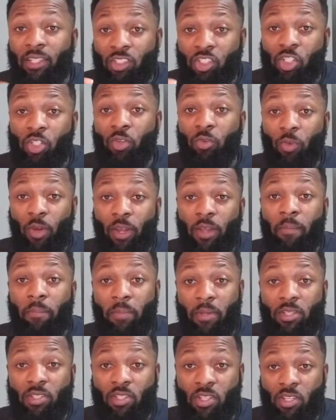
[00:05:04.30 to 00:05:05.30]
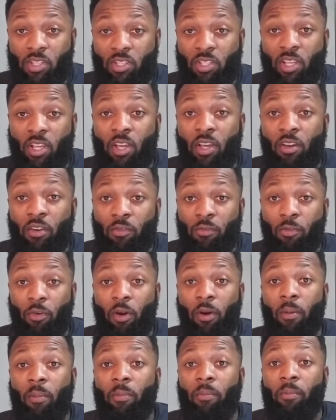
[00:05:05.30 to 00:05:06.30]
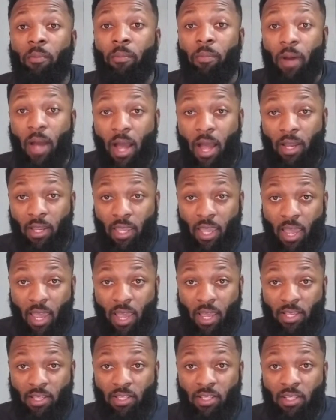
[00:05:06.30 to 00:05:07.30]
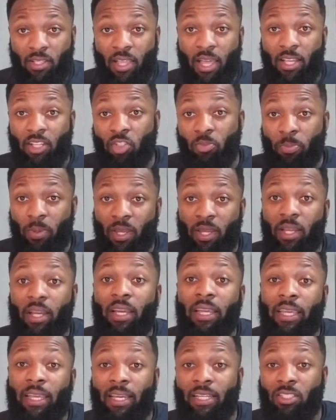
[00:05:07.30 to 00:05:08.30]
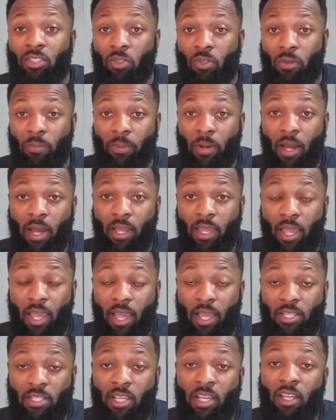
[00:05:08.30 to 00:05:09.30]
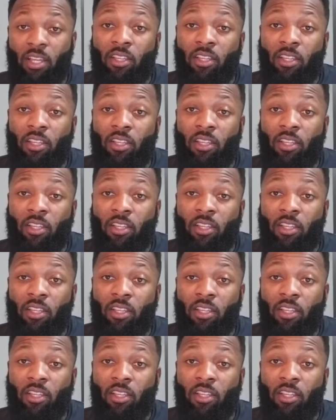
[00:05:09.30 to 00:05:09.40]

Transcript: generate business from podcasts, like being a guest on a podcast.